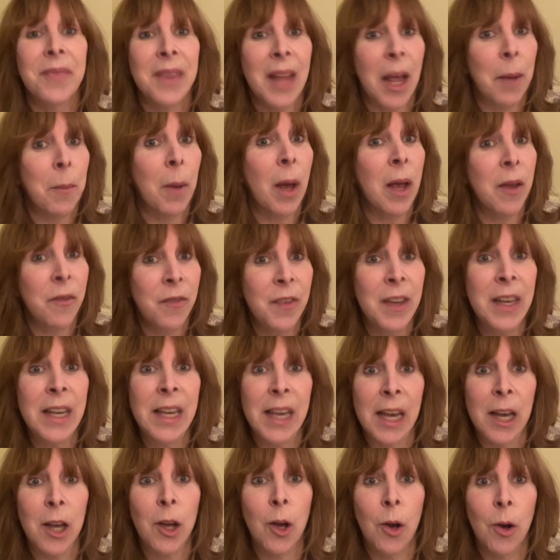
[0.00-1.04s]
Now my feet
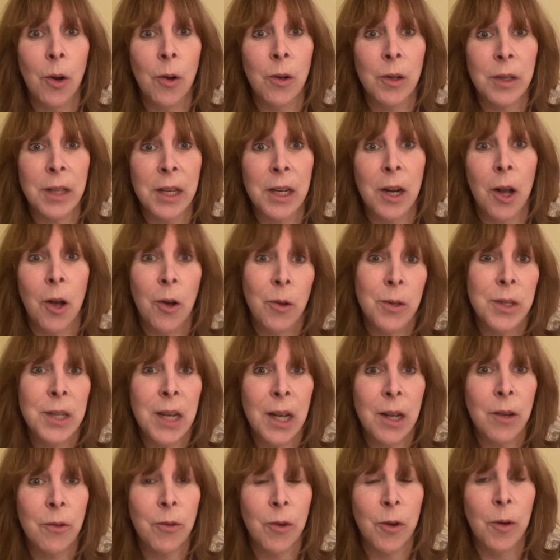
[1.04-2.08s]
get cold in a
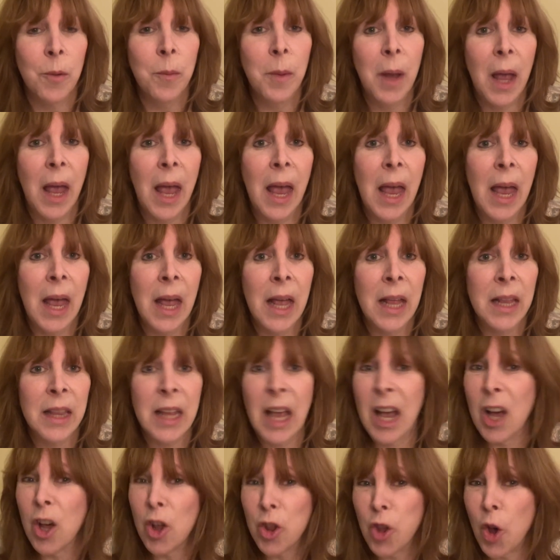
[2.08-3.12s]
hotel room, and
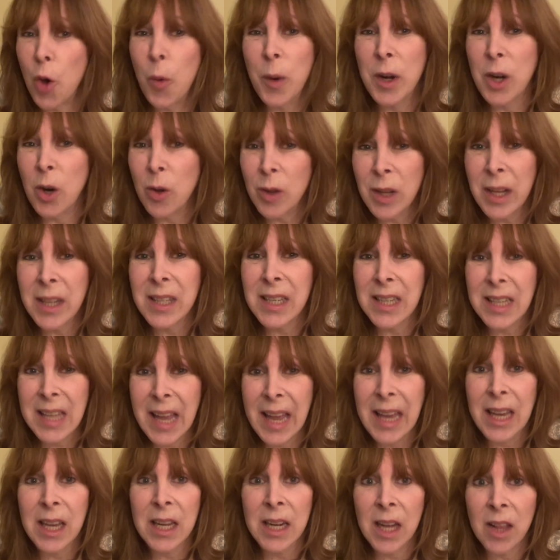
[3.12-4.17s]
although I don't like to
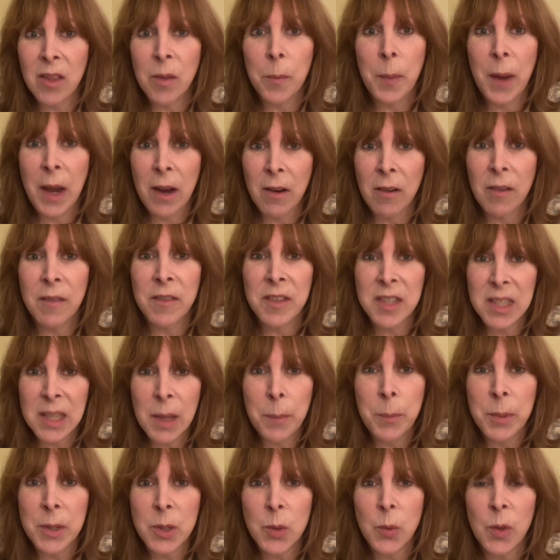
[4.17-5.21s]
take another pair of
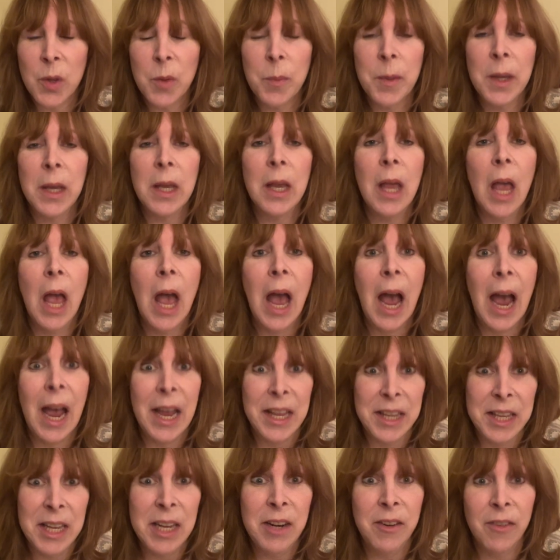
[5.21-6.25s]
slippers with me,
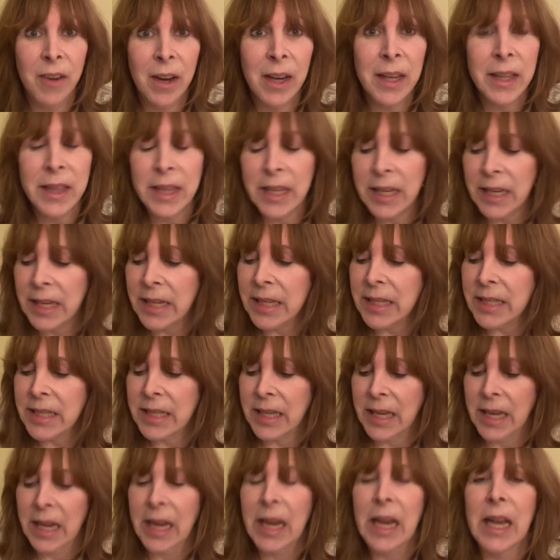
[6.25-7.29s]
I did find these,
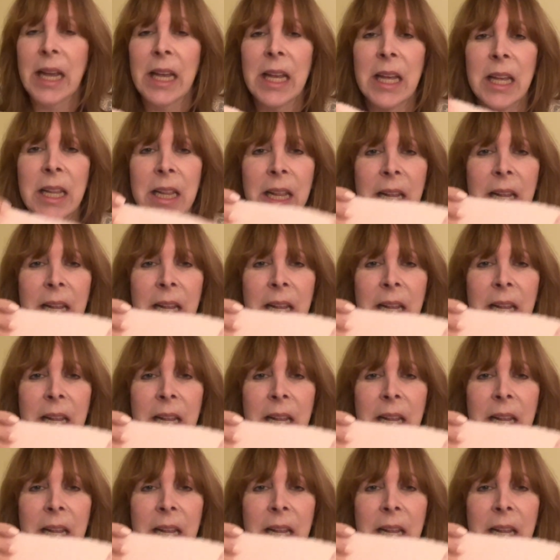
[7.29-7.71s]
and